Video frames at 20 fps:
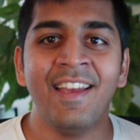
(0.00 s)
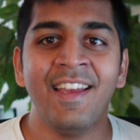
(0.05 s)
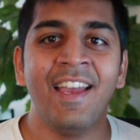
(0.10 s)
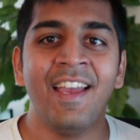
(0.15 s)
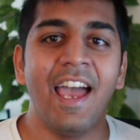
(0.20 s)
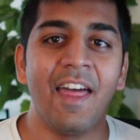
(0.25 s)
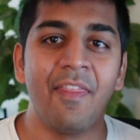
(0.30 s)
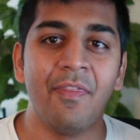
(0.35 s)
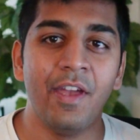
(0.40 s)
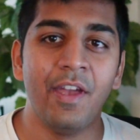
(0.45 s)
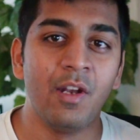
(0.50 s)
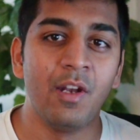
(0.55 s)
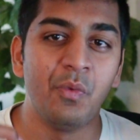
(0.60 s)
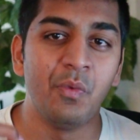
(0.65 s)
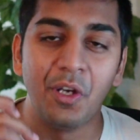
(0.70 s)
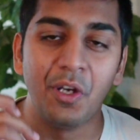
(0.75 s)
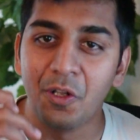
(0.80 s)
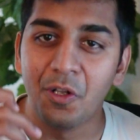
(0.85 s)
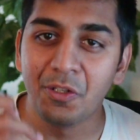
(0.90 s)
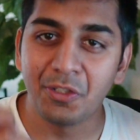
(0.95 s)
And then we
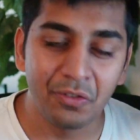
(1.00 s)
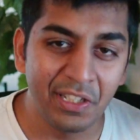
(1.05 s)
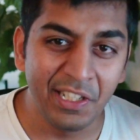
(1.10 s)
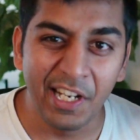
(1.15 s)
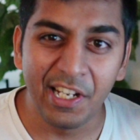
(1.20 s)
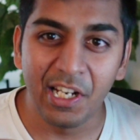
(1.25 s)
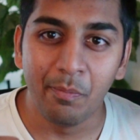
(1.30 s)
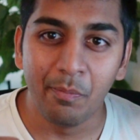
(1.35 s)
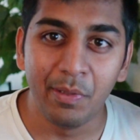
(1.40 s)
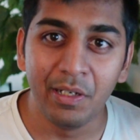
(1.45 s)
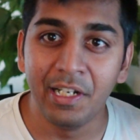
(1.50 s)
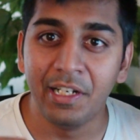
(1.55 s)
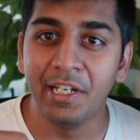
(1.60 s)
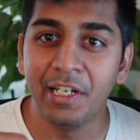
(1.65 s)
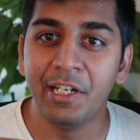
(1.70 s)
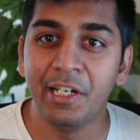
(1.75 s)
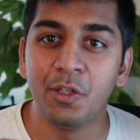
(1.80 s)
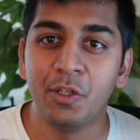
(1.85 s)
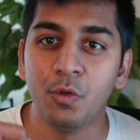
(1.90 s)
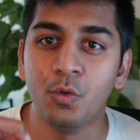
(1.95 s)
also need an ability
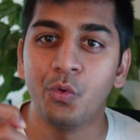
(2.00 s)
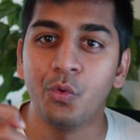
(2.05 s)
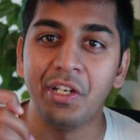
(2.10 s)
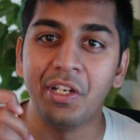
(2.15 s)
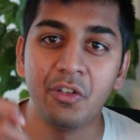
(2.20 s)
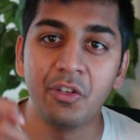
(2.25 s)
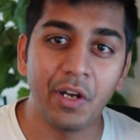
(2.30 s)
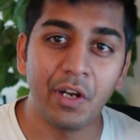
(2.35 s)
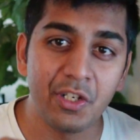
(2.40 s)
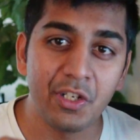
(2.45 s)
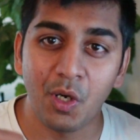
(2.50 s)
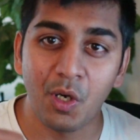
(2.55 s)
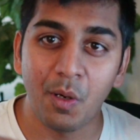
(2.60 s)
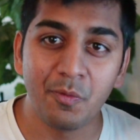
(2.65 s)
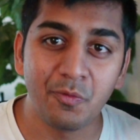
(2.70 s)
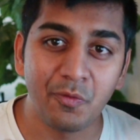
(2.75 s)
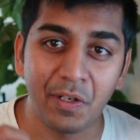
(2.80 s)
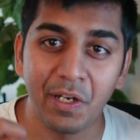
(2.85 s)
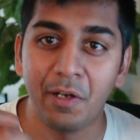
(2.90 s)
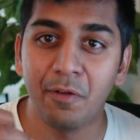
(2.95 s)
to retry jobs
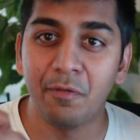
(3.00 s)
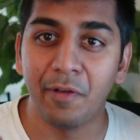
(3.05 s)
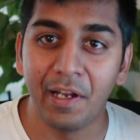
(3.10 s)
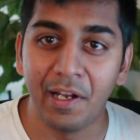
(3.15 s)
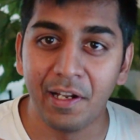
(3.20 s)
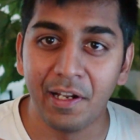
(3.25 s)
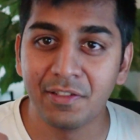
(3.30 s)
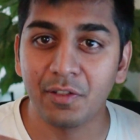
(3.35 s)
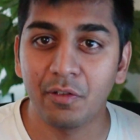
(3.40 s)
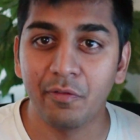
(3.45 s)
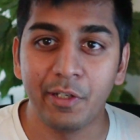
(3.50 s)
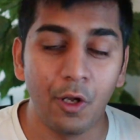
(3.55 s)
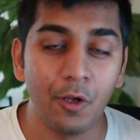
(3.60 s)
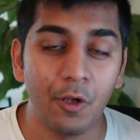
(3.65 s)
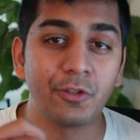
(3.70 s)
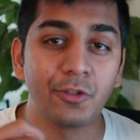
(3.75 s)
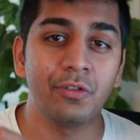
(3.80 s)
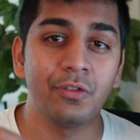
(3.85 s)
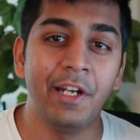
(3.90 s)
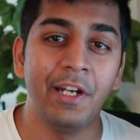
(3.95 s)
when it fails. We
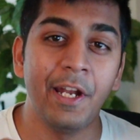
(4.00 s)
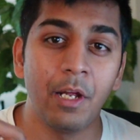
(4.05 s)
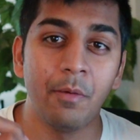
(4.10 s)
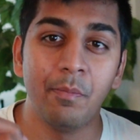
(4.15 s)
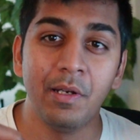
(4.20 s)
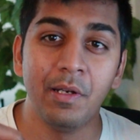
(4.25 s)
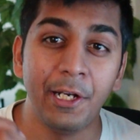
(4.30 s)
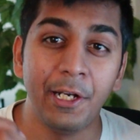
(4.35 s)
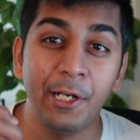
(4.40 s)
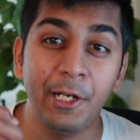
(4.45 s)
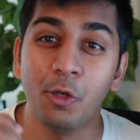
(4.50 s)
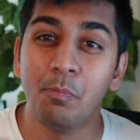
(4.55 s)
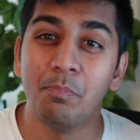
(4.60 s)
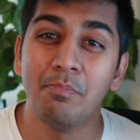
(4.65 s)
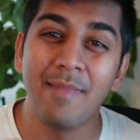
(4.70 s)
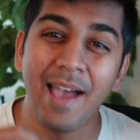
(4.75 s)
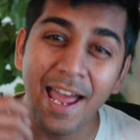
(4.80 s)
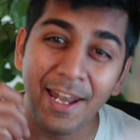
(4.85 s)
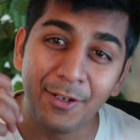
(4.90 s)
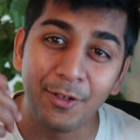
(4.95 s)
also need an ability to
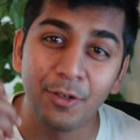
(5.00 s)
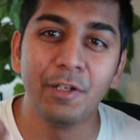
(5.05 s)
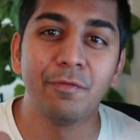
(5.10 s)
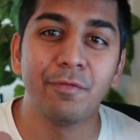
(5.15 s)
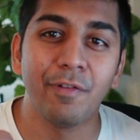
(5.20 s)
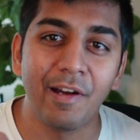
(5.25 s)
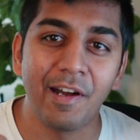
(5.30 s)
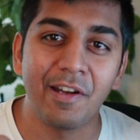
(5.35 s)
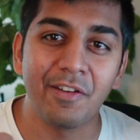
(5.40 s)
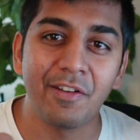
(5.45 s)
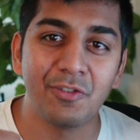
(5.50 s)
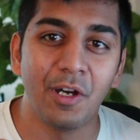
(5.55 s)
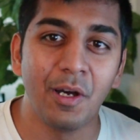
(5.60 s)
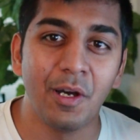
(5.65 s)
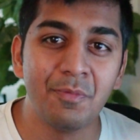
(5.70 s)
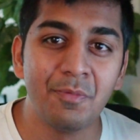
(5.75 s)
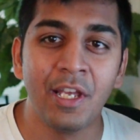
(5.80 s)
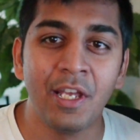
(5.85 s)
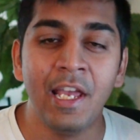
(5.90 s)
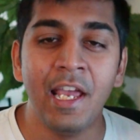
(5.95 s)
manually fire
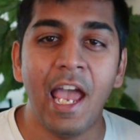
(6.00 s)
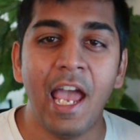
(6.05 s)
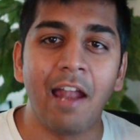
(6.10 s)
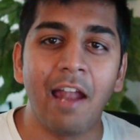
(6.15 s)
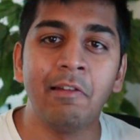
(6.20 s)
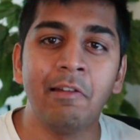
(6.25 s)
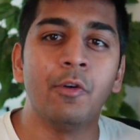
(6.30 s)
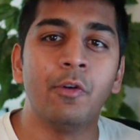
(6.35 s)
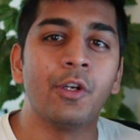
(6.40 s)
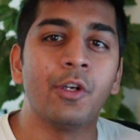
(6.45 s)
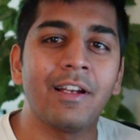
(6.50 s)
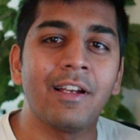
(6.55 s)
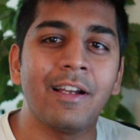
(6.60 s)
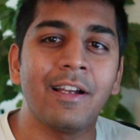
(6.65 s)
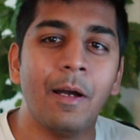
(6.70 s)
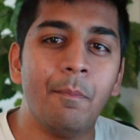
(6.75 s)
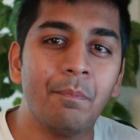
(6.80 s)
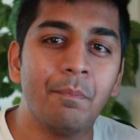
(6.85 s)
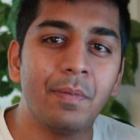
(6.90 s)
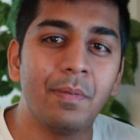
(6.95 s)
jobs, and we wanna
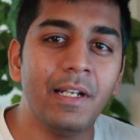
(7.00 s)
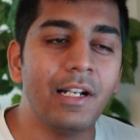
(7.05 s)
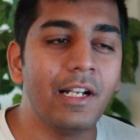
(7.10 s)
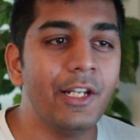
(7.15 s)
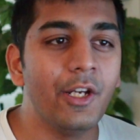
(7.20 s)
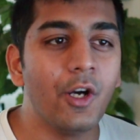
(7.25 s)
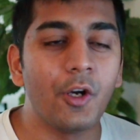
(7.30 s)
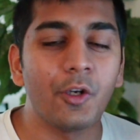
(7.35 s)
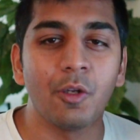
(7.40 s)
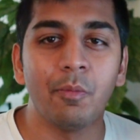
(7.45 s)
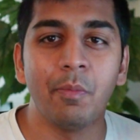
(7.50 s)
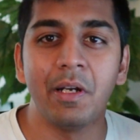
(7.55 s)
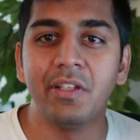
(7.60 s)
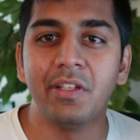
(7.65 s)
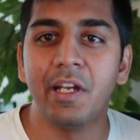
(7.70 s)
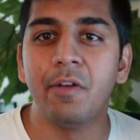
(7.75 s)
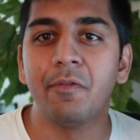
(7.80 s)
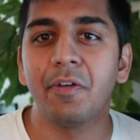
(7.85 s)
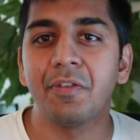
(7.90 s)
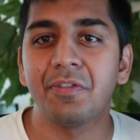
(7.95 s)
completely automate the
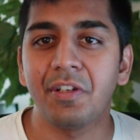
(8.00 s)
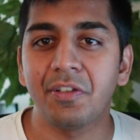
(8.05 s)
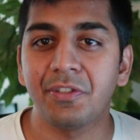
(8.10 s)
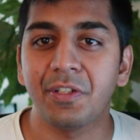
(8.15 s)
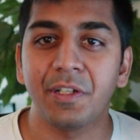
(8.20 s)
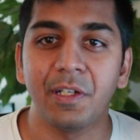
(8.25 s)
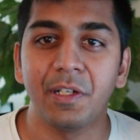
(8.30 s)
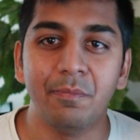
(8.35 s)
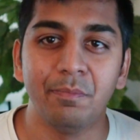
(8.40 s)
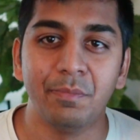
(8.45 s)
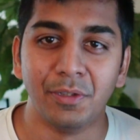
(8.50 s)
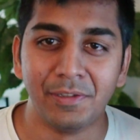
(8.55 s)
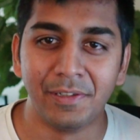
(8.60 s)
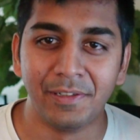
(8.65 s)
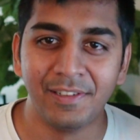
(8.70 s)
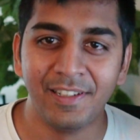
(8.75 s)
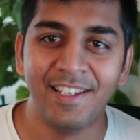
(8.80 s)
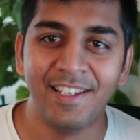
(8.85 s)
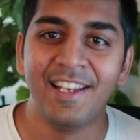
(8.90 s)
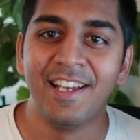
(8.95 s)
infrastructure component.
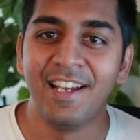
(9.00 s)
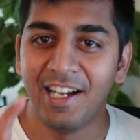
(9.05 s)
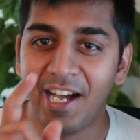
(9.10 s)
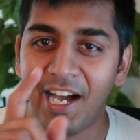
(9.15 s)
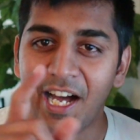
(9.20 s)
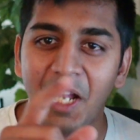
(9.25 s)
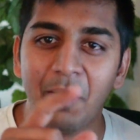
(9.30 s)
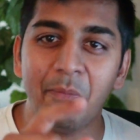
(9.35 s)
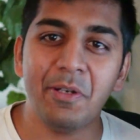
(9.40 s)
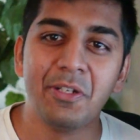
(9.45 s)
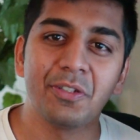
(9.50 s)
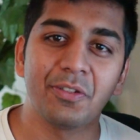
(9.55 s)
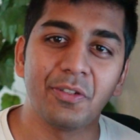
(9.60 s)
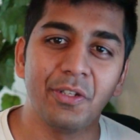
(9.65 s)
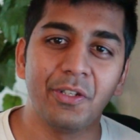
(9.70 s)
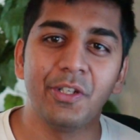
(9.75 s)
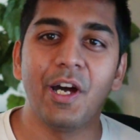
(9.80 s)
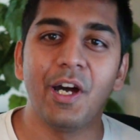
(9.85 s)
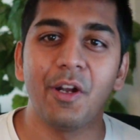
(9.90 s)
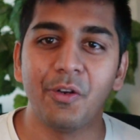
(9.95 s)
I'll be showing
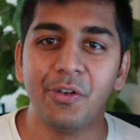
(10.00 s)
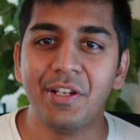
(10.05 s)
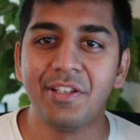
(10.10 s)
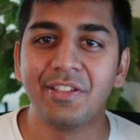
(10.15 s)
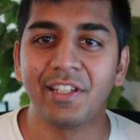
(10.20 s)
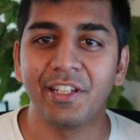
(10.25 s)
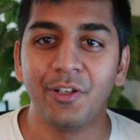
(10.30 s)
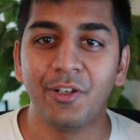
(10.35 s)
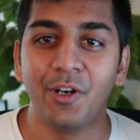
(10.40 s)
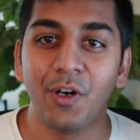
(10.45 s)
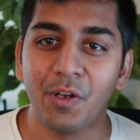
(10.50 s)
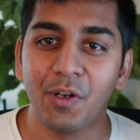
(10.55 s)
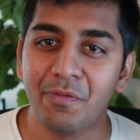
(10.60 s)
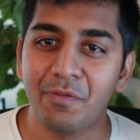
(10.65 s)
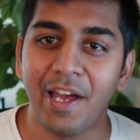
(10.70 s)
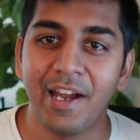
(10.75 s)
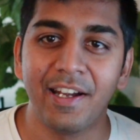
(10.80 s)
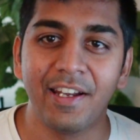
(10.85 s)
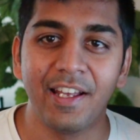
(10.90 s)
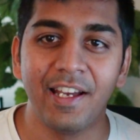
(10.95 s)
you how to design all of
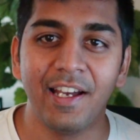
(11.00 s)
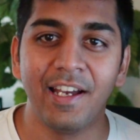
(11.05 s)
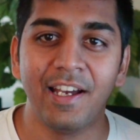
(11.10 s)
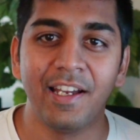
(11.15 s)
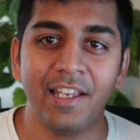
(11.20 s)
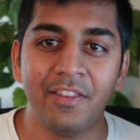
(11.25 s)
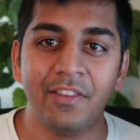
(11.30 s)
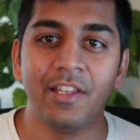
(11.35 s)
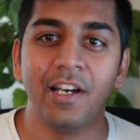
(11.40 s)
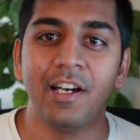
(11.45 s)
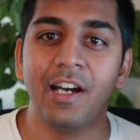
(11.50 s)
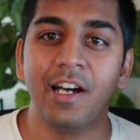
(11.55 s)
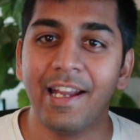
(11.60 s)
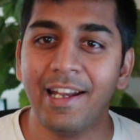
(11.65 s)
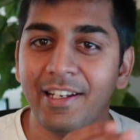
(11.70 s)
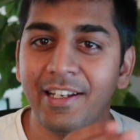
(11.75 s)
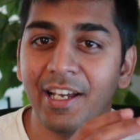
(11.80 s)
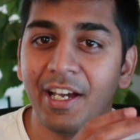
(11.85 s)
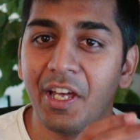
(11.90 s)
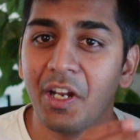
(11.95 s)
that in the
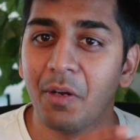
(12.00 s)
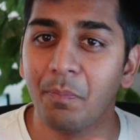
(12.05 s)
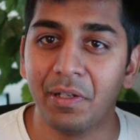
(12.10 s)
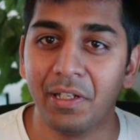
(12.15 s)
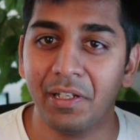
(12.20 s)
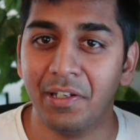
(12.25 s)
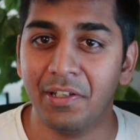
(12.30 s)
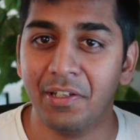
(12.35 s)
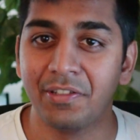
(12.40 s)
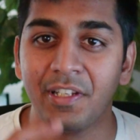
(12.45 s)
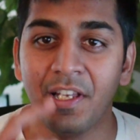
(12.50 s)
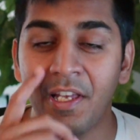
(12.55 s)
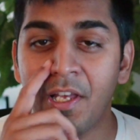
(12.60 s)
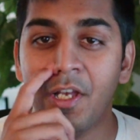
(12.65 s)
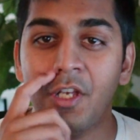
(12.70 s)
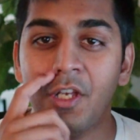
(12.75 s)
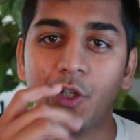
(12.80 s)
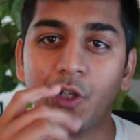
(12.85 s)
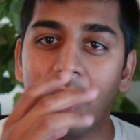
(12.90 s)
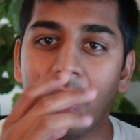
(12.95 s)
entire playlist.
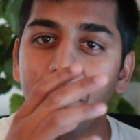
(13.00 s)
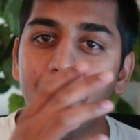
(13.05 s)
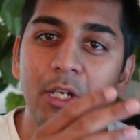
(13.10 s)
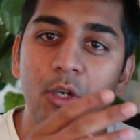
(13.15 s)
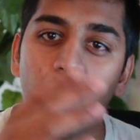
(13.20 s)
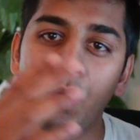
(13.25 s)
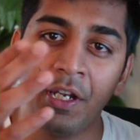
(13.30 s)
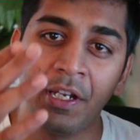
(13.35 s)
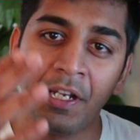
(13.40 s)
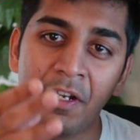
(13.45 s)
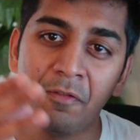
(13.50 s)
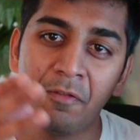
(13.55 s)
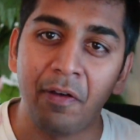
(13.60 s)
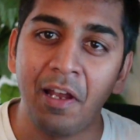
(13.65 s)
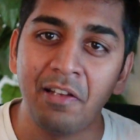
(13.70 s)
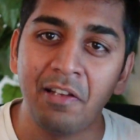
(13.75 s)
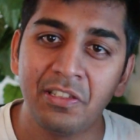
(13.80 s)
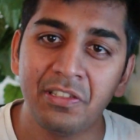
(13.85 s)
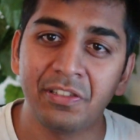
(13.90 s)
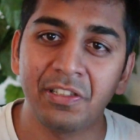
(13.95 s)
So I'll be going in
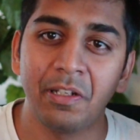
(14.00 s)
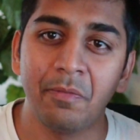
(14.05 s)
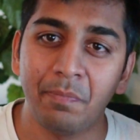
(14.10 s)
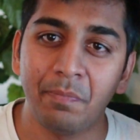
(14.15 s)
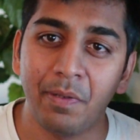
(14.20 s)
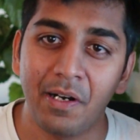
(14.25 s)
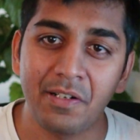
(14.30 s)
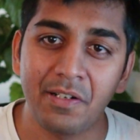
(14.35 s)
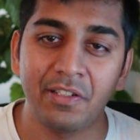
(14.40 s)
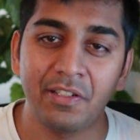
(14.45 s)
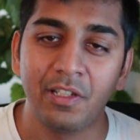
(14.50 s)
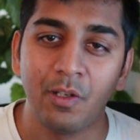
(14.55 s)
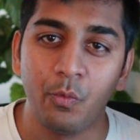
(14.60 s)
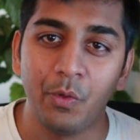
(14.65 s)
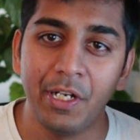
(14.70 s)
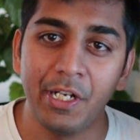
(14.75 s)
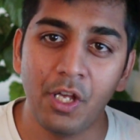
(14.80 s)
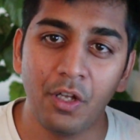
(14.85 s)
phases and parts in the video.